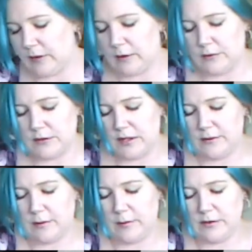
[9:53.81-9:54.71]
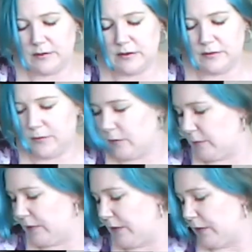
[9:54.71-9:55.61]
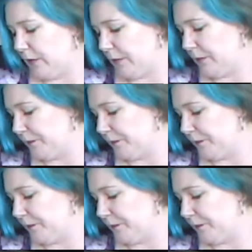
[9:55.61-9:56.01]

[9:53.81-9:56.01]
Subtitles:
colors together. I might do a different one with those.